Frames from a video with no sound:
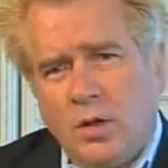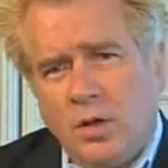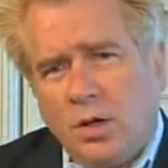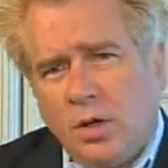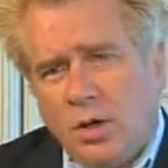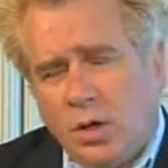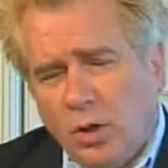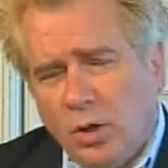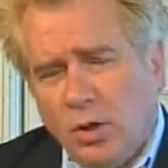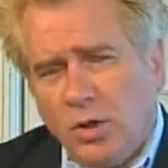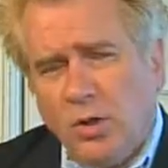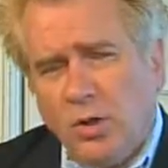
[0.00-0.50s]

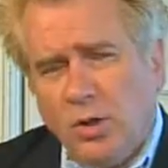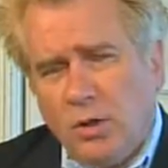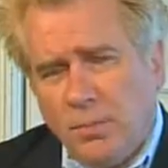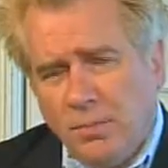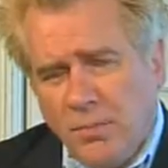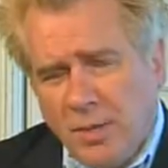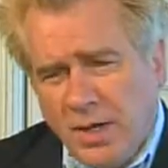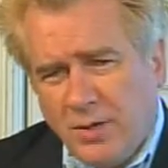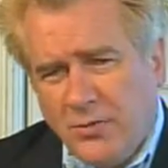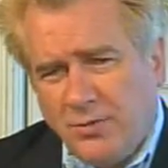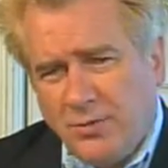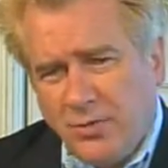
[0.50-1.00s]
clear
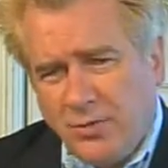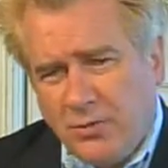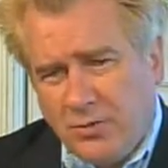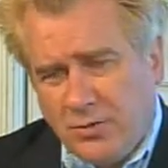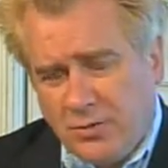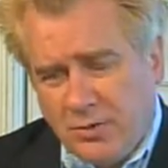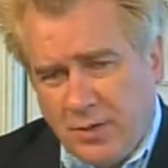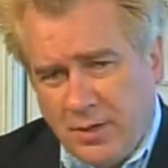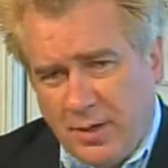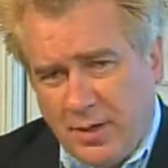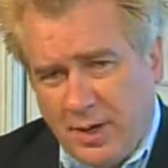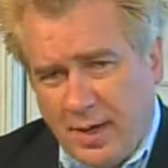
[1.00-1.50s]
message
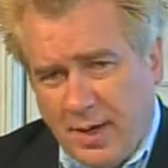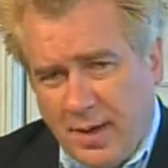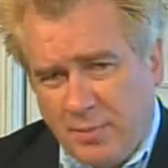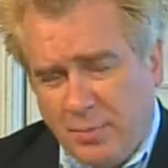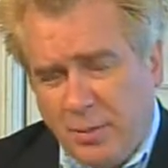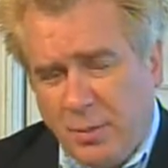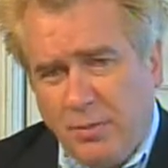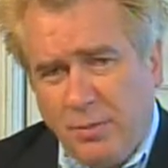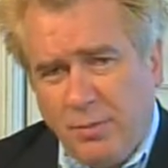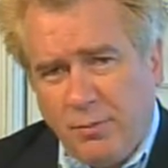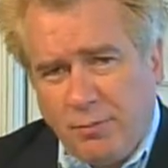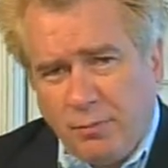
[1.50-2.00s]
today.
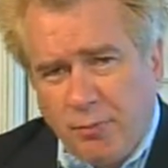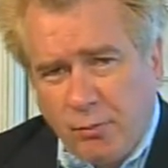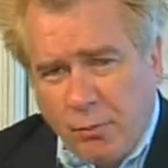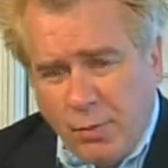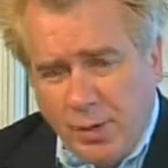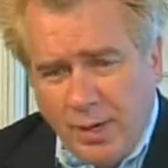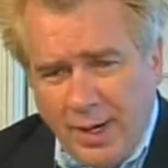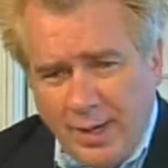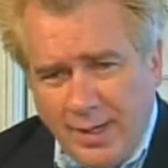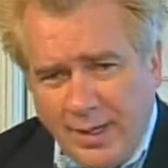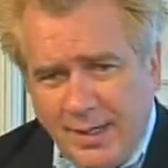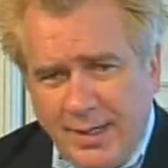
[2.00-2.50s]
But
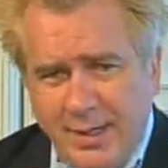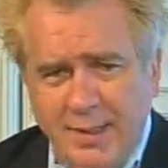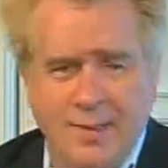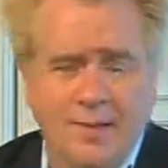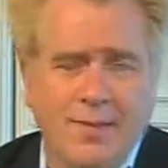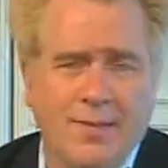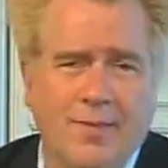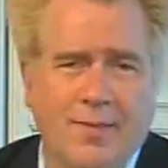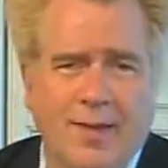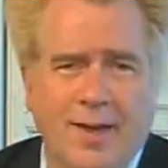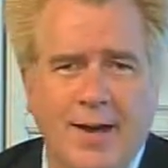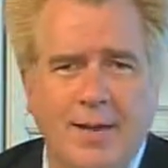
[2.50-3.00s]
before I get
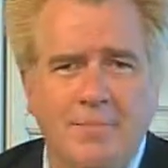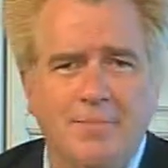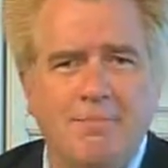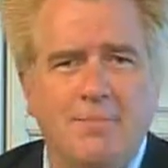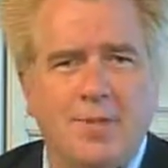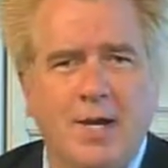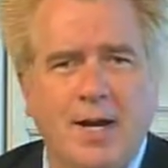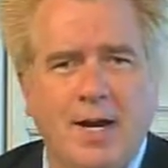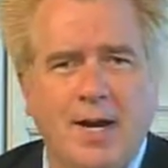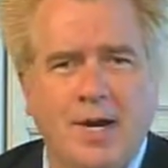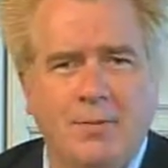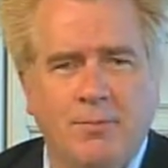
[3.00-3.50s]
into that,
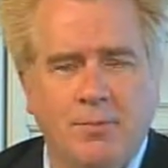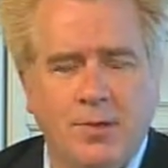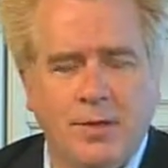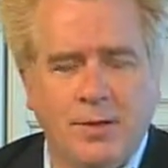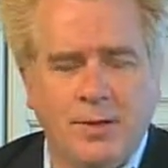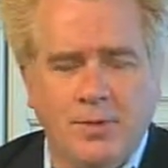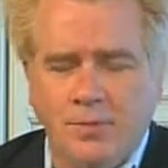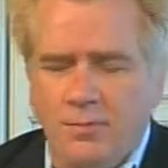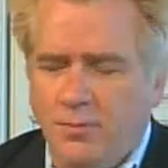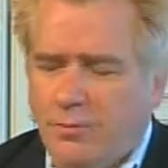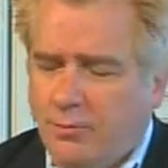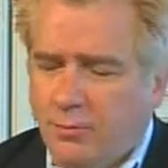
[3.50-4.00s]
I want
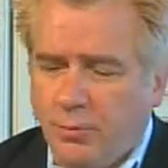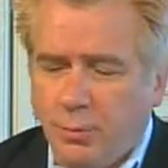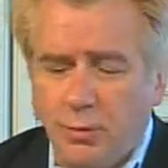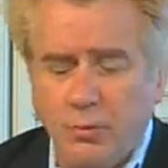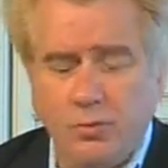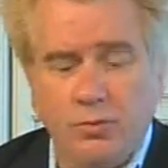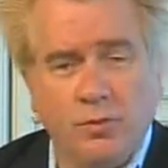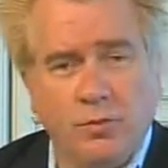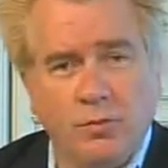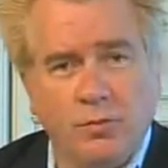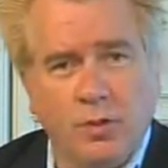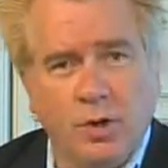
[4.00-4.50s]
to,
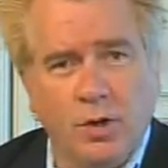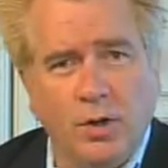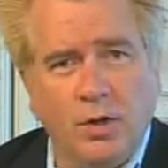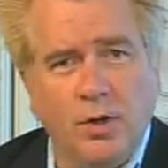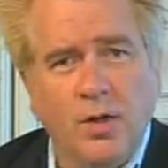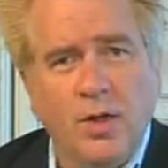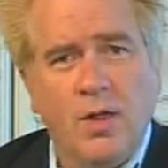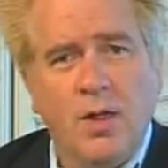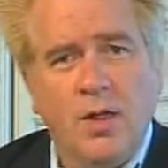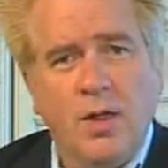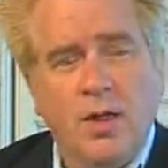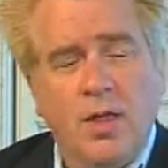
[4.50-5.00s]
first of
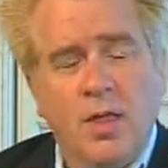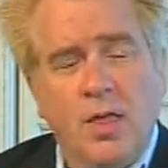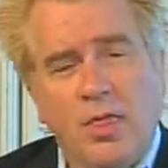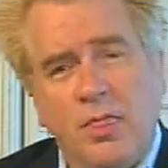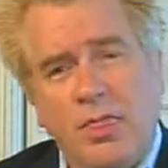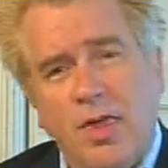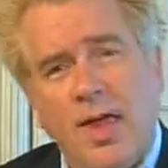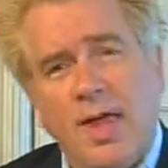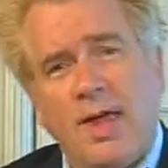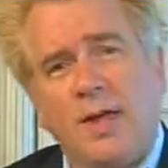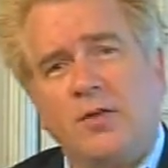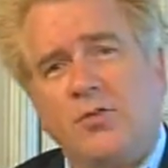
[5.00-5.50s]
all,
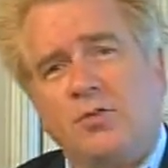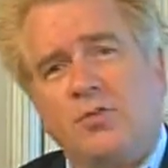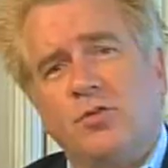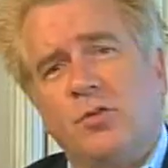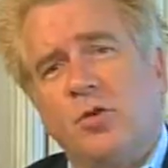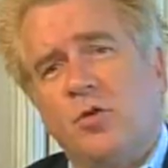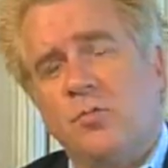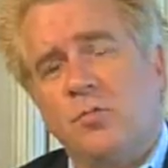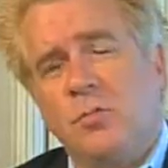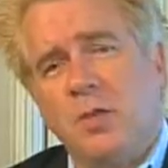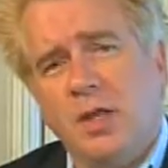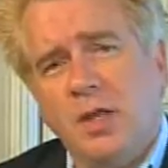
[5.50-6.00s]
thank
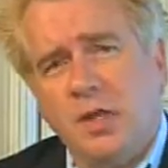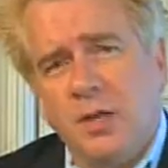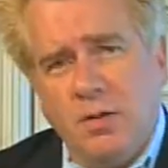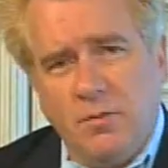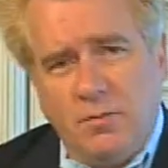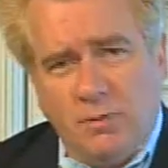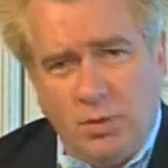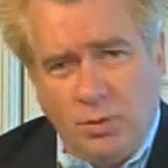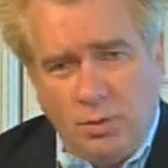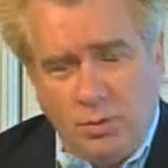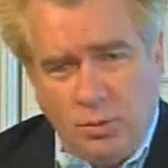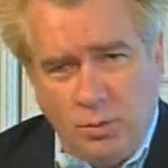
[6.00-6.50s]
so many
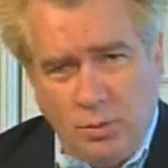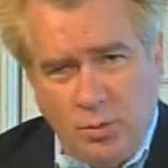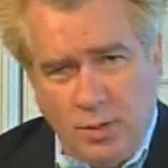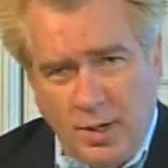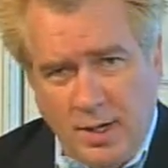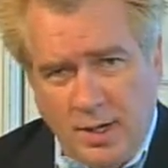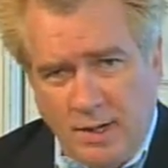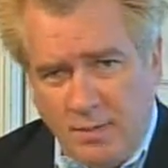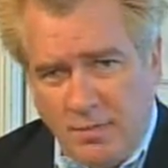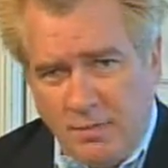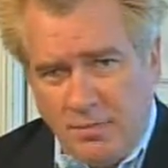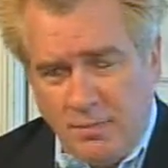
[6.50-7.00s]
of you who
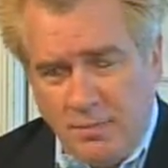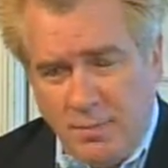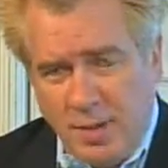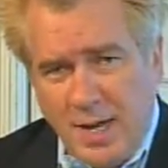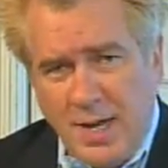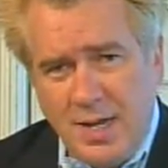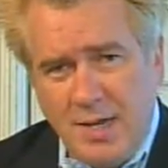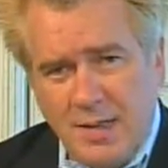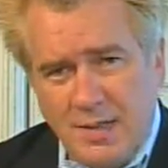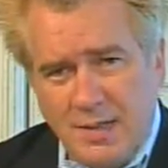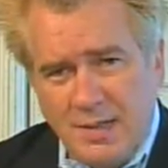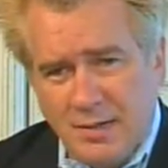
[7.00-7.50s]
have
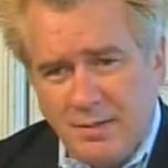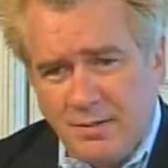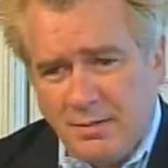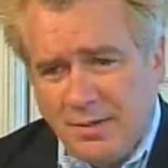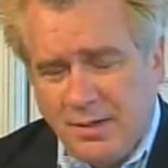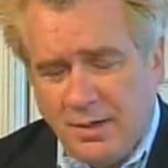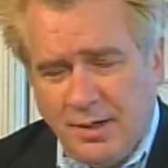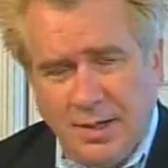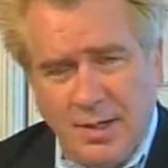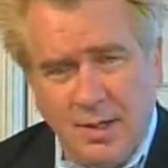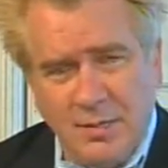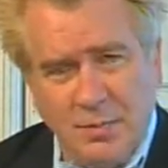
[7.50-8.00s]
made the
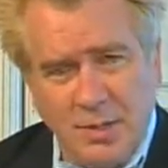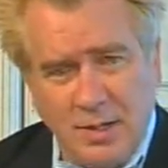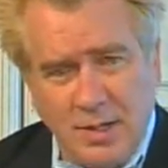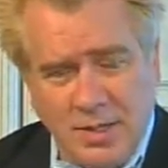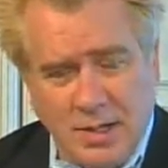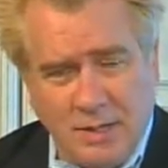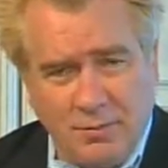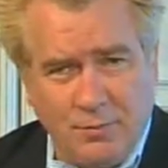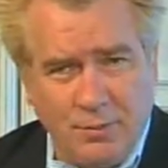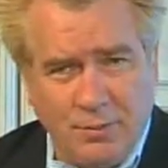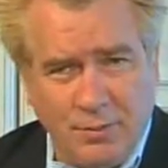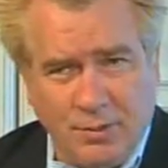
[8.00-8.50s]
time and
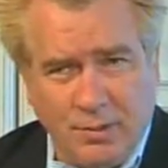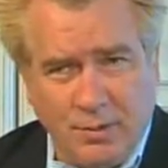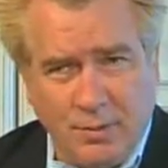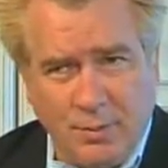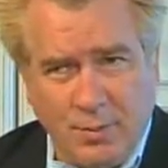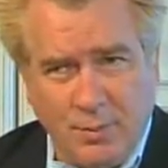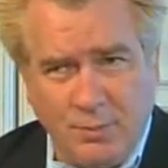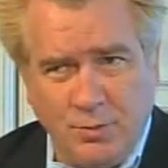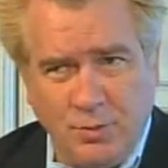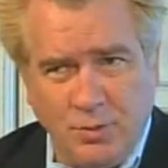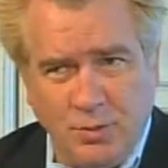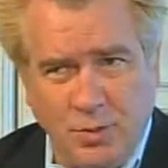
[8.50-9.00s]
the effort to come
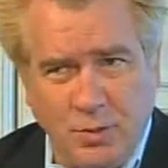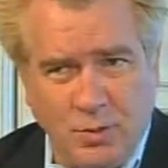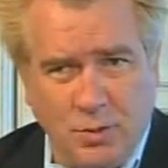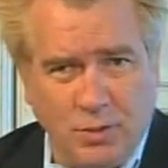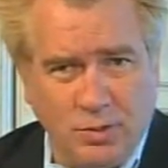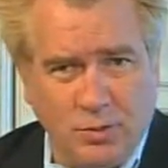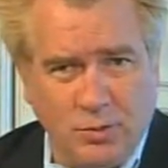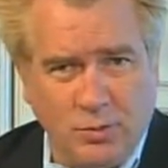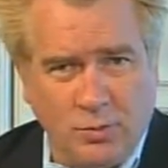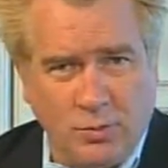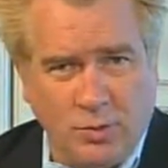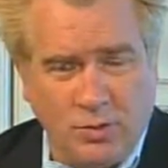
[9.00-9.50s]
up to New
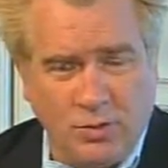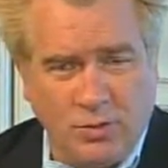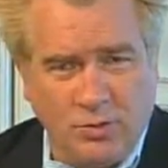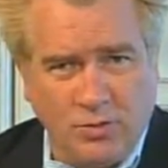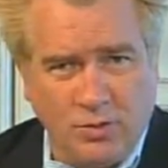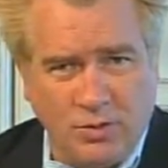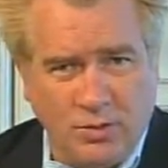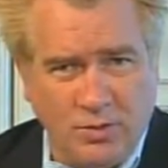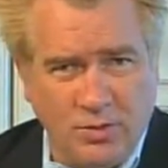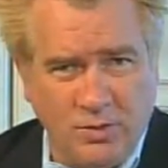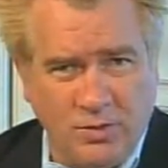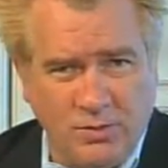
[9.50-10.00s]
York to our
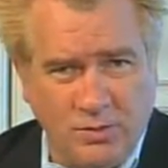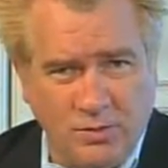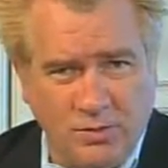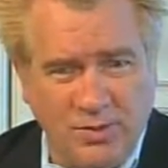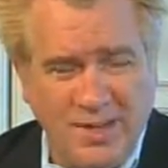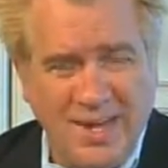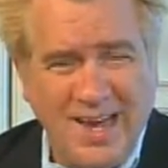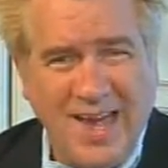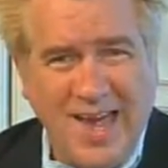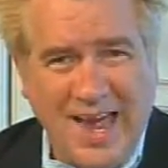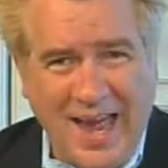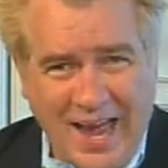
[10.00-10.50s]
services
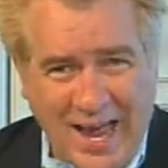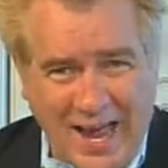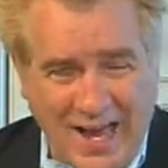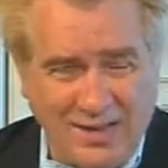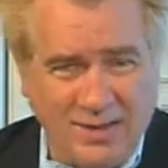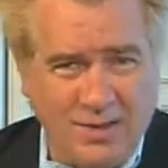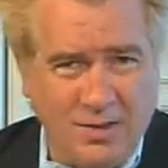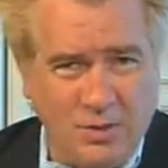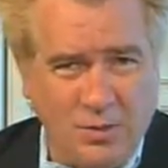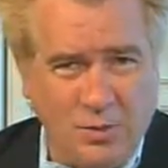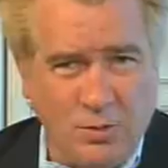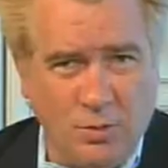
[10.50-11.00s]

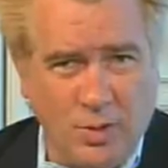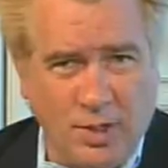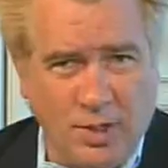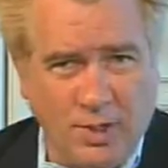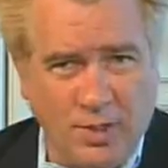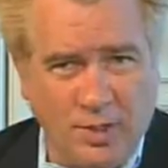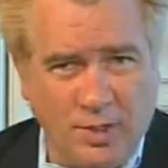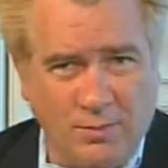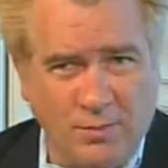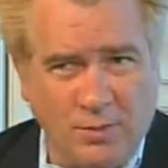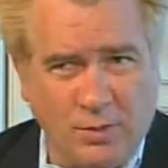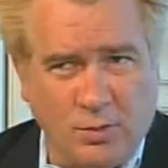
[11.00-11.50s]
at the new
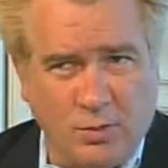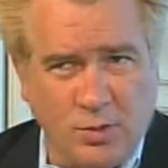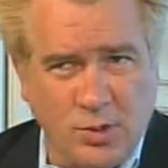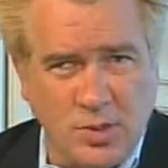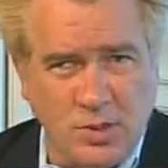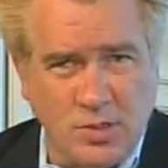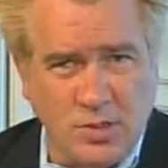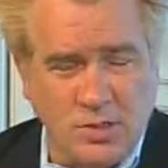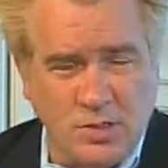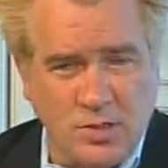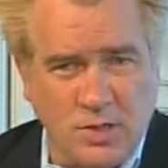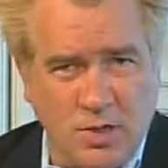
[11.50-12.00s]
9/11
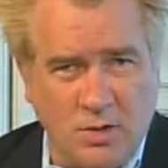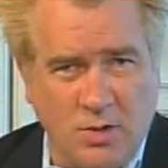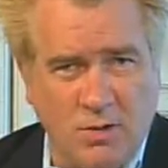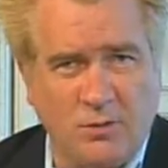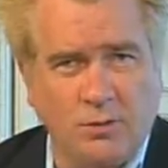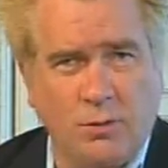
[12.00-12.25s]
Christian Center.